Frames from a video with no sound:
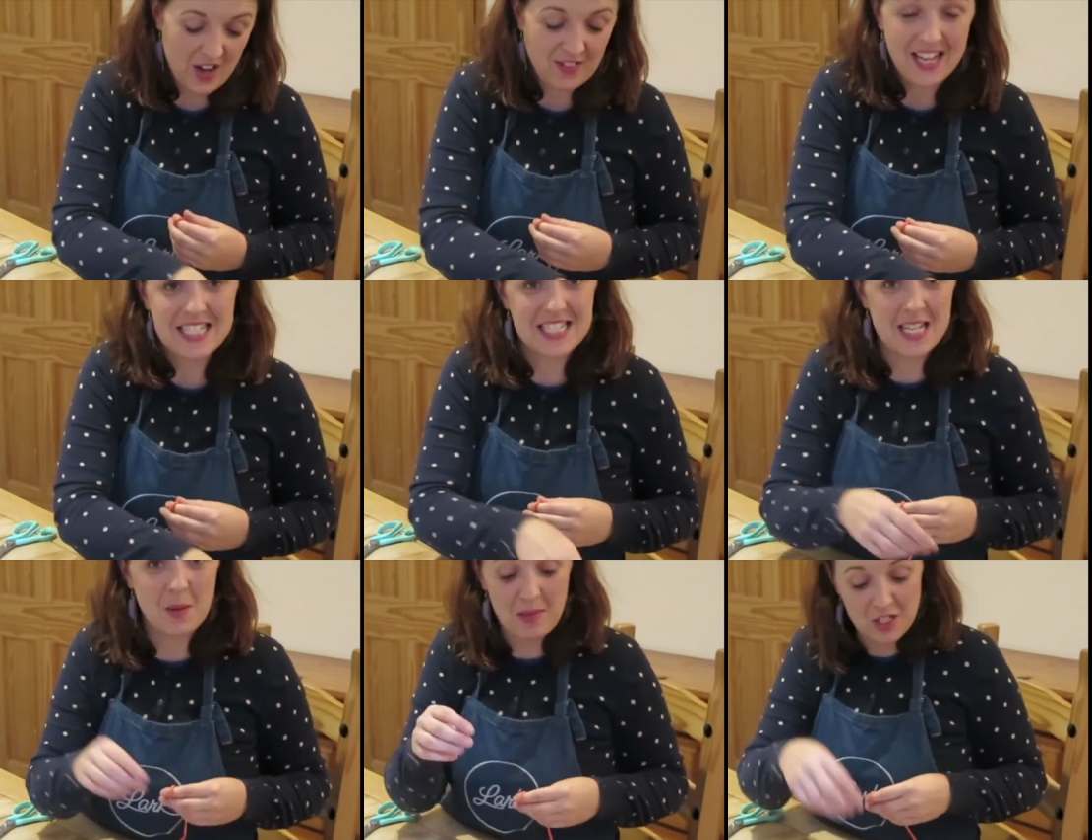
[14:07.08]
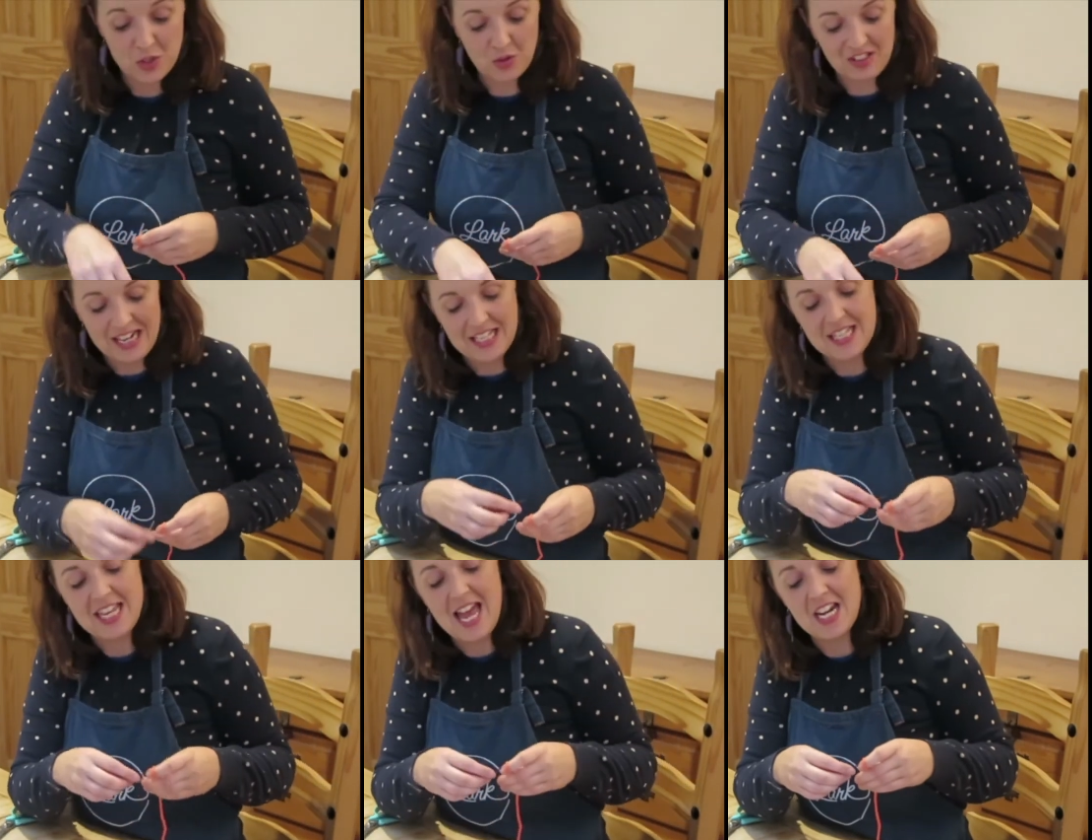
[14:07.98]
out of elastic, but they do sell it
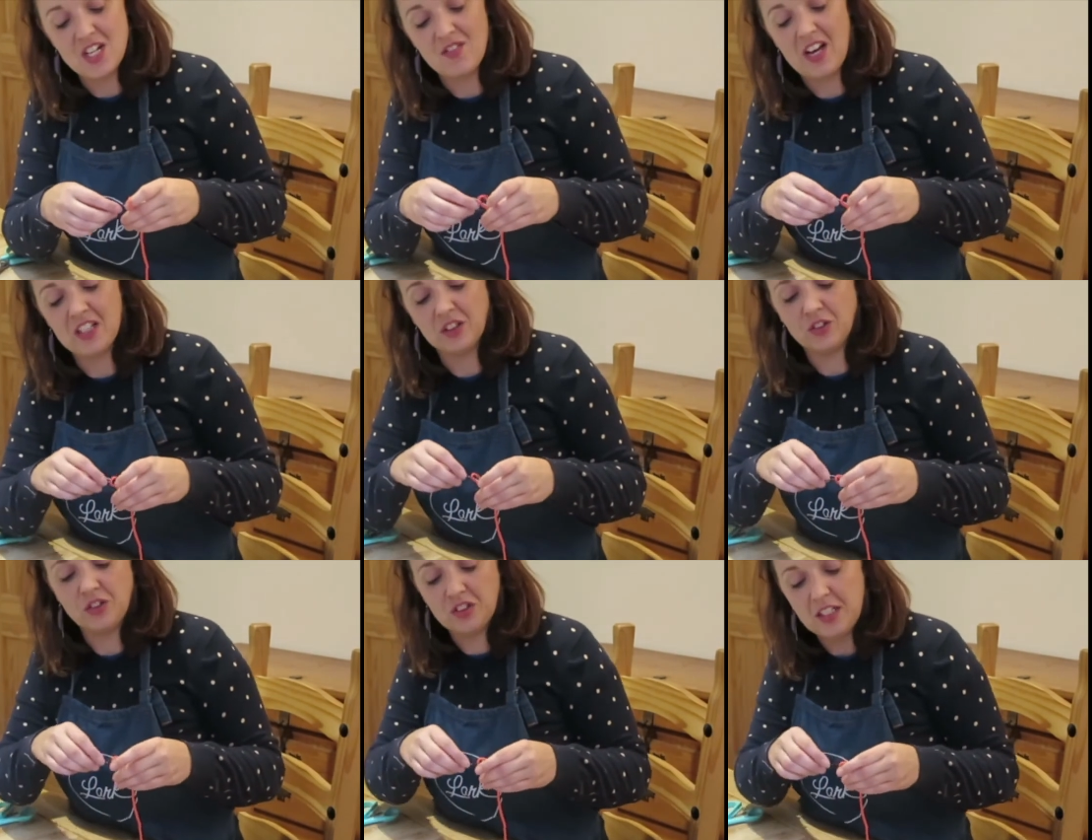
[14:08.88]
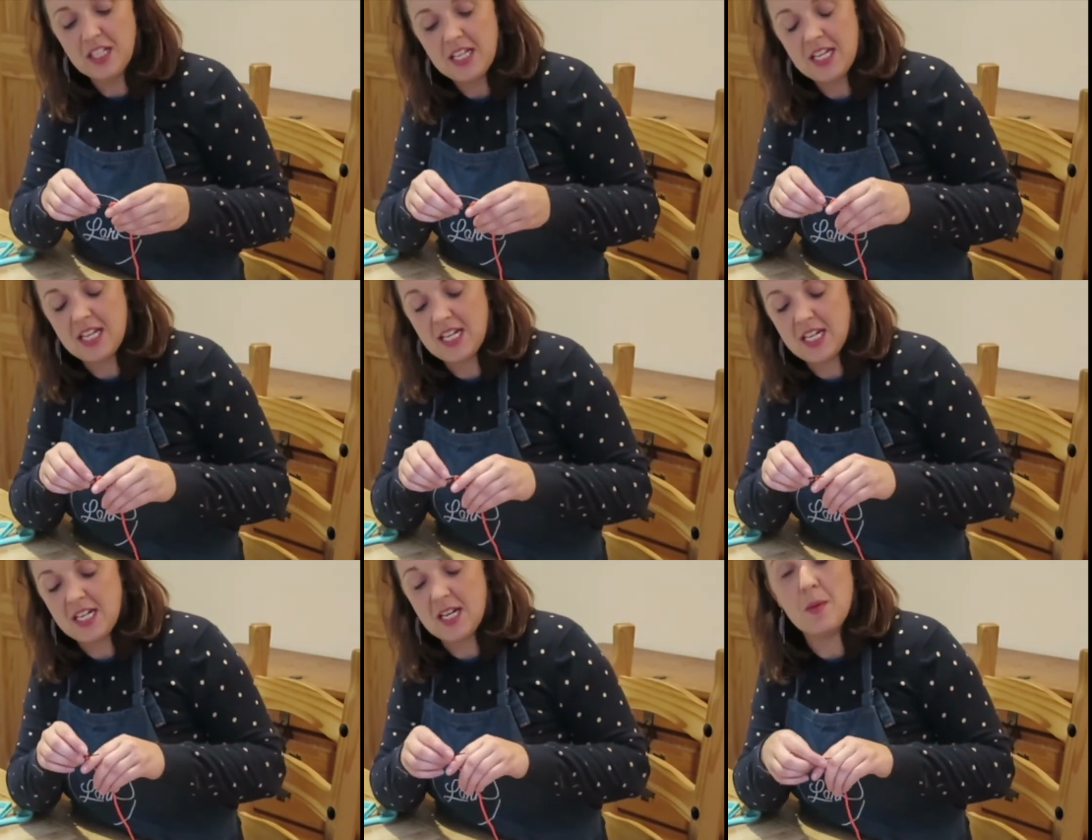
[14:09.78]
at the end of aisles
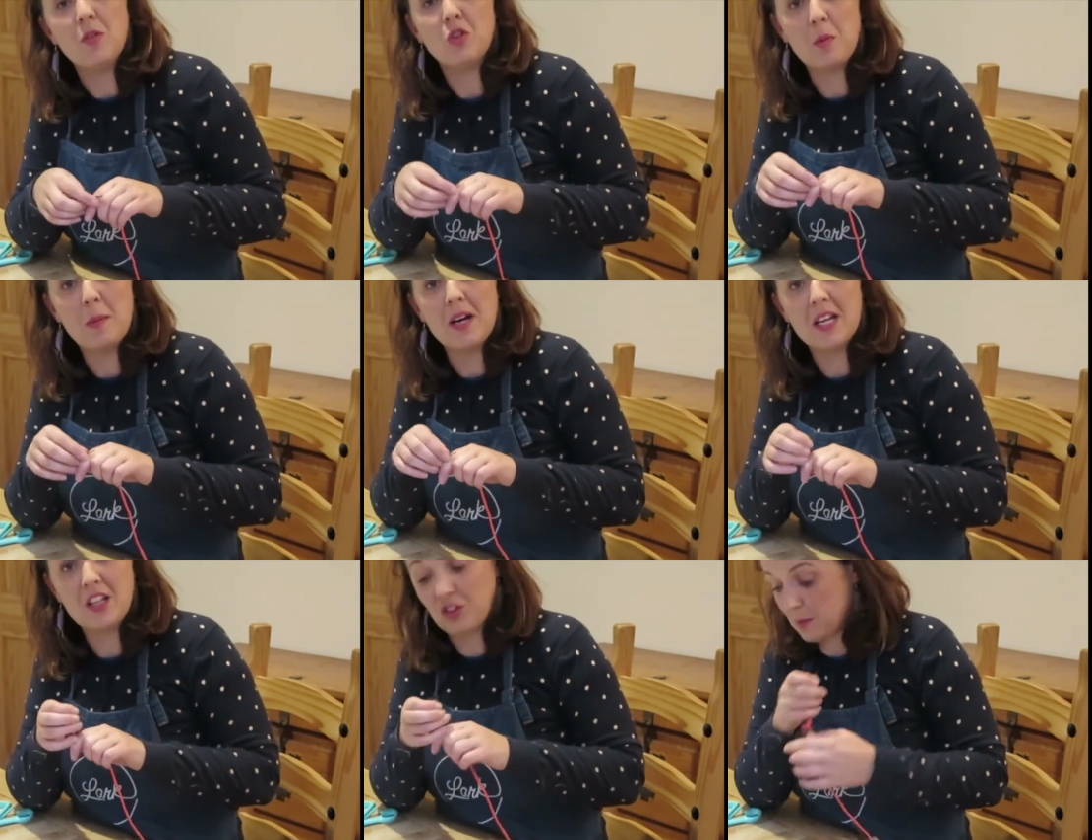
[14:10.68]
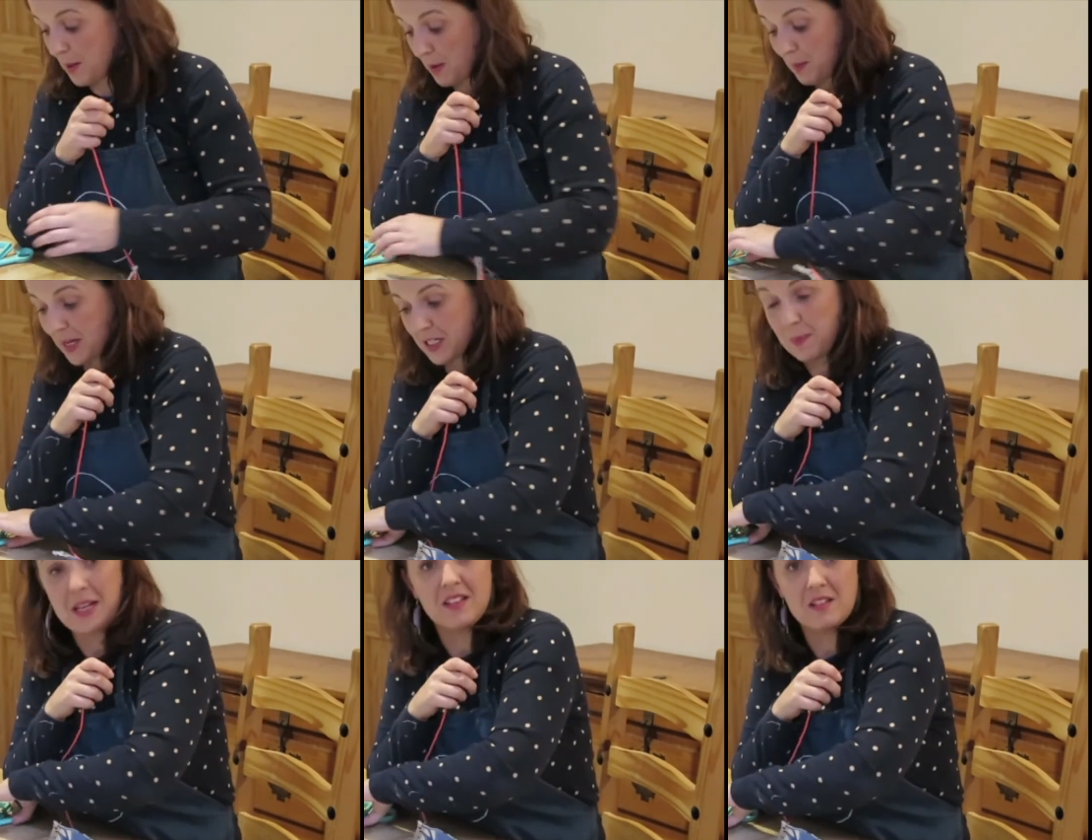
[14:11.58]
in supermarkets, so maybe you'll be able to
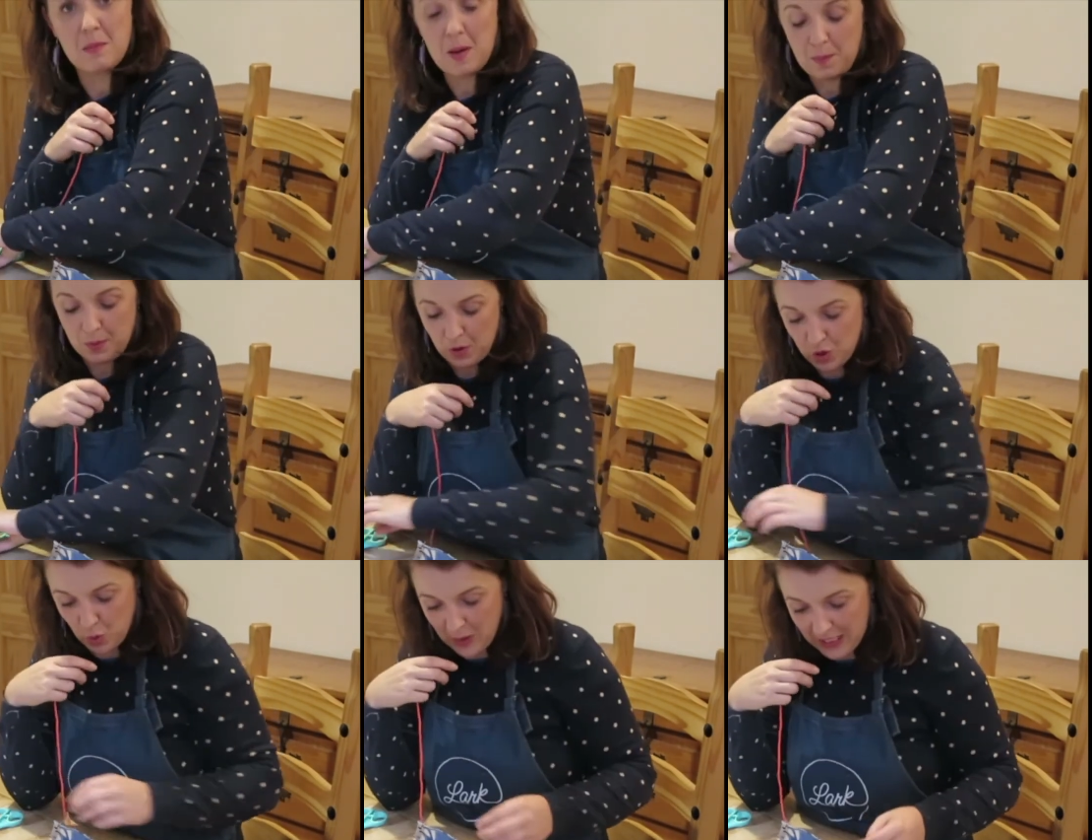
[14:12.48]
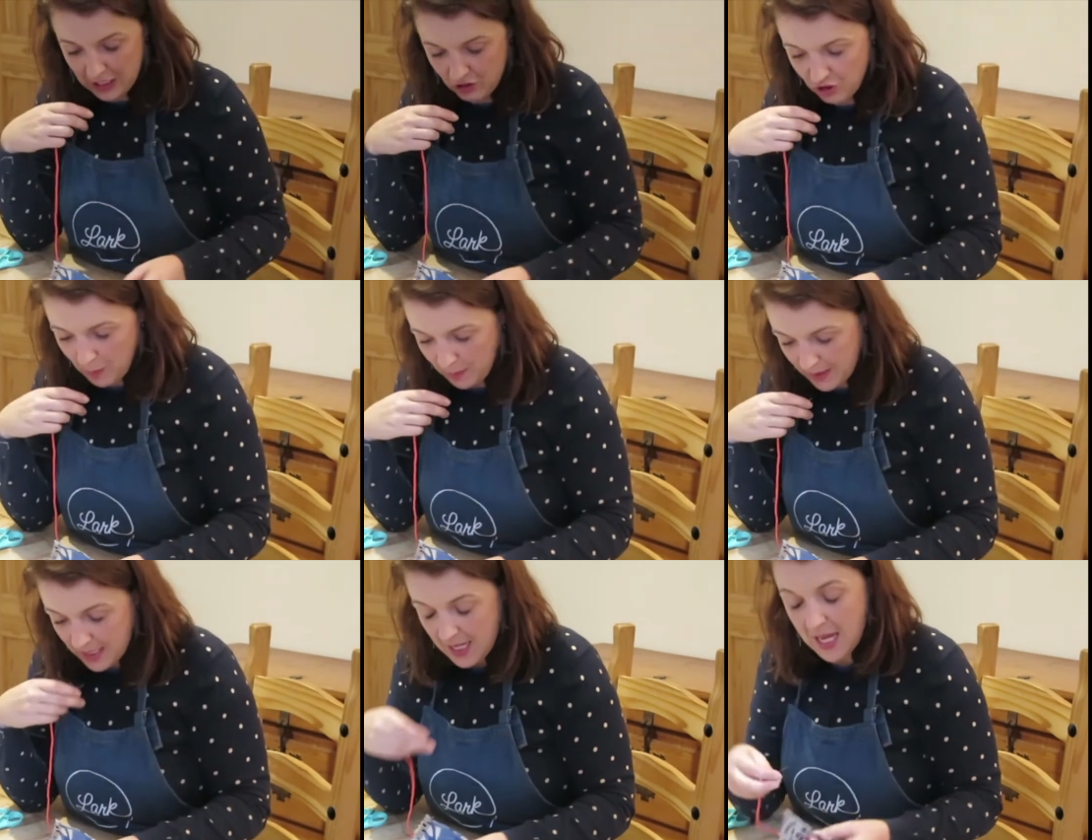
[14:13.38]
pick some up on your weekly shop.
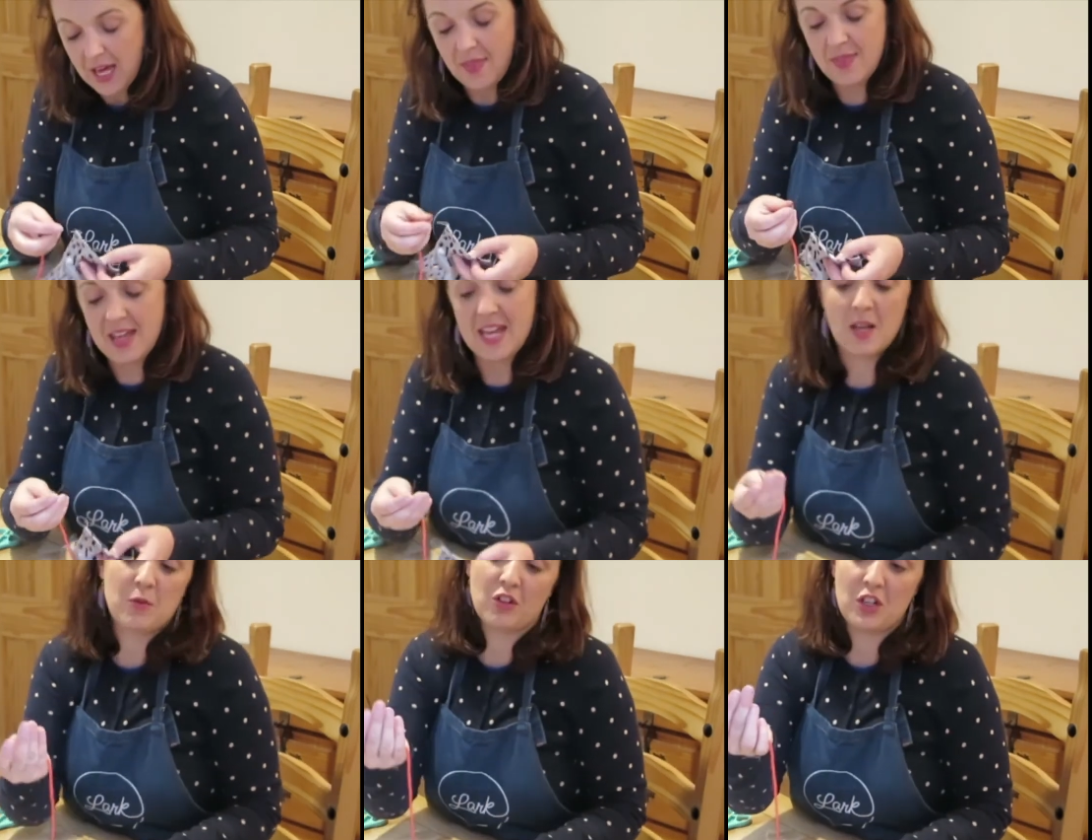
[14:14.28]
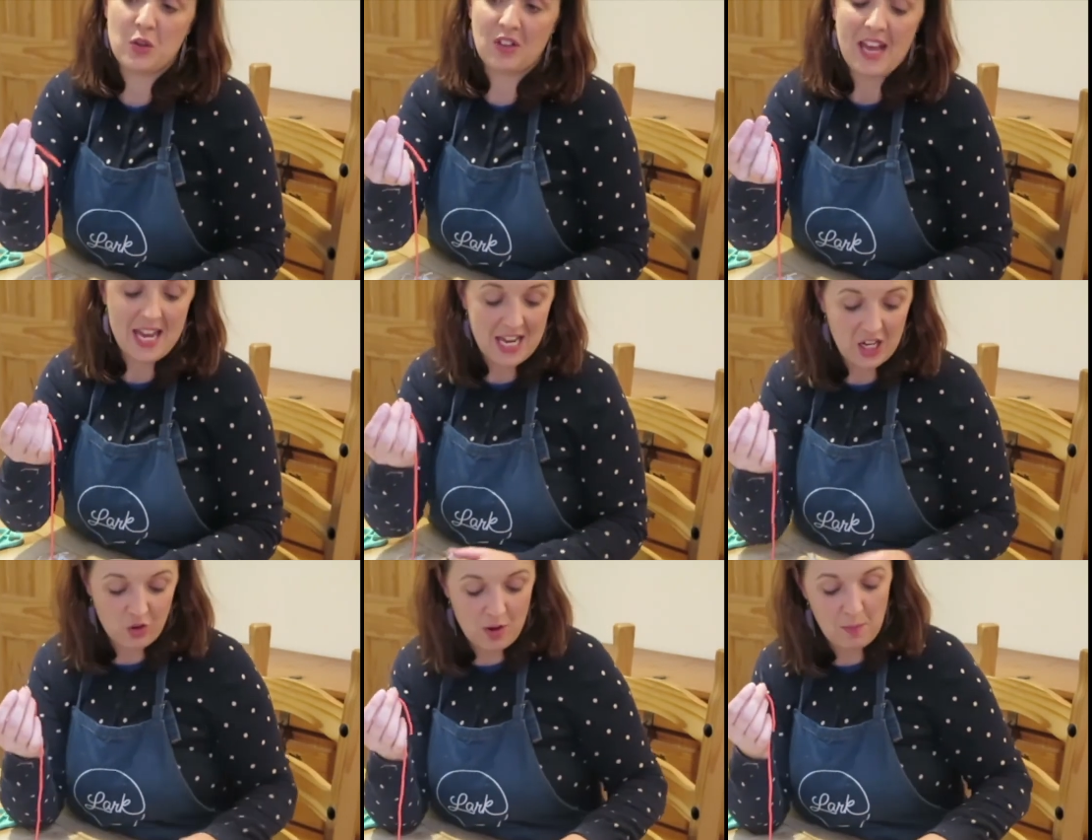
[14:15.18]
And then I'm just going to use a
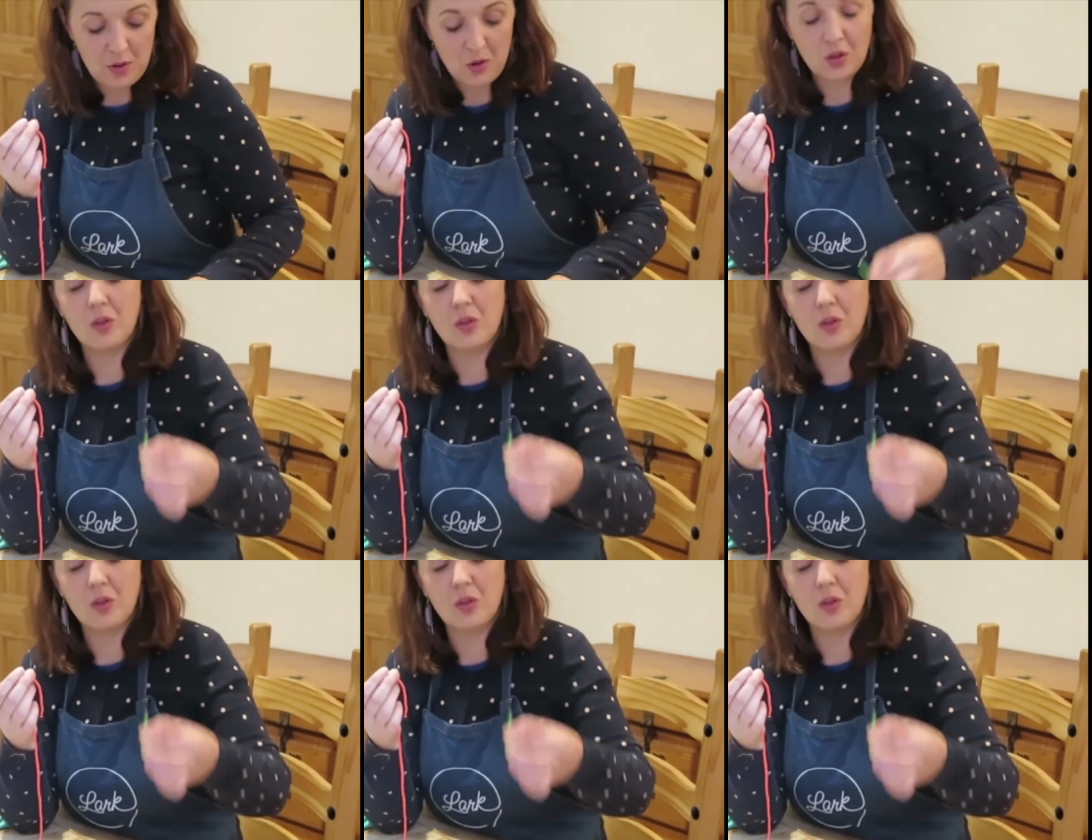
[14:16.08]
hair grip, but you could